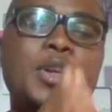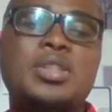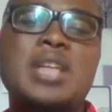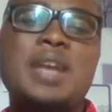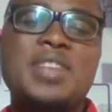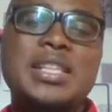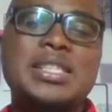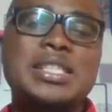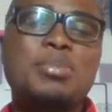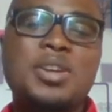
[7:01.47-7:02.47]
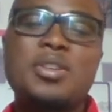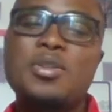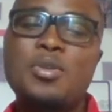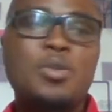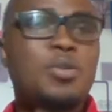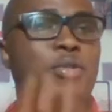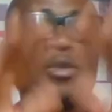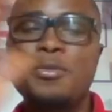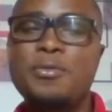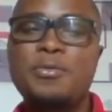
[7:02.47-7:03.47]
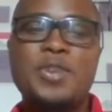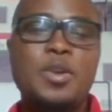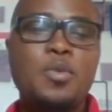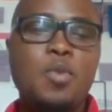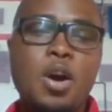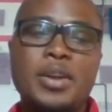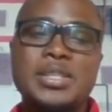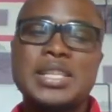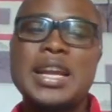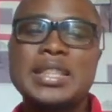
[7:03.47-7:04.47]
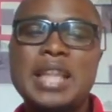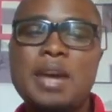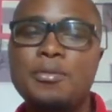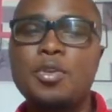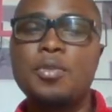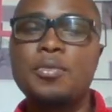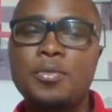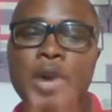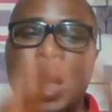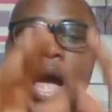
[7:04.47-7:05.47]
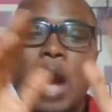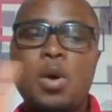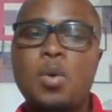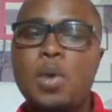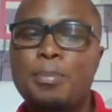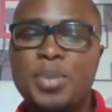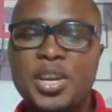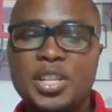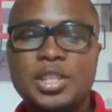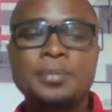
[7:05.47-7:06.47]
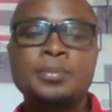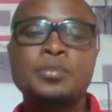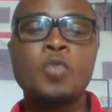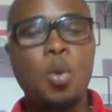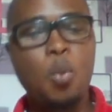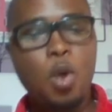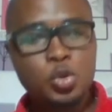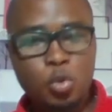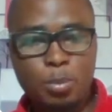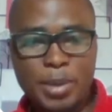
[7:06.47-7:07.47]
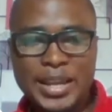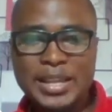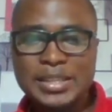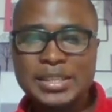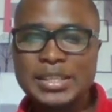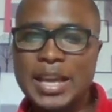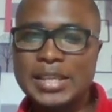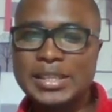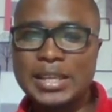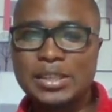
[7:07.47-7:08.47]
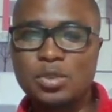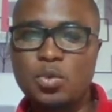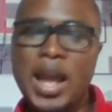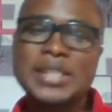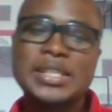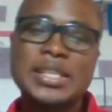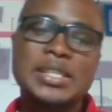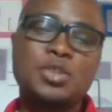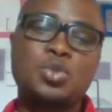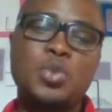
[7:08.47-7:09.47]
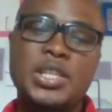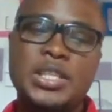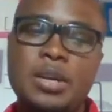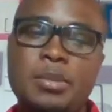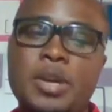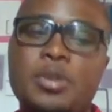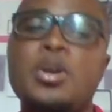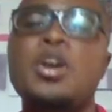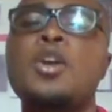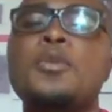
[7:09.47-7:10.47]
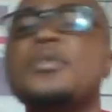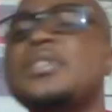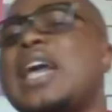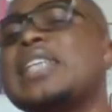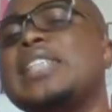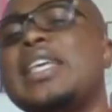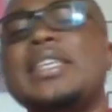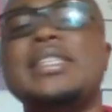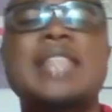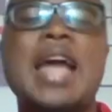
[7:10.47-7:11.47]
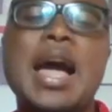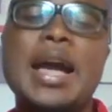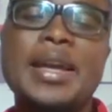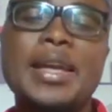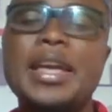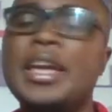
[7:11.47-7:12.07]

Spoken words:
just having a typical framework, a skeletal view of our web page. Once we bring in CSS, we add CSS to HTML, you start seeing style,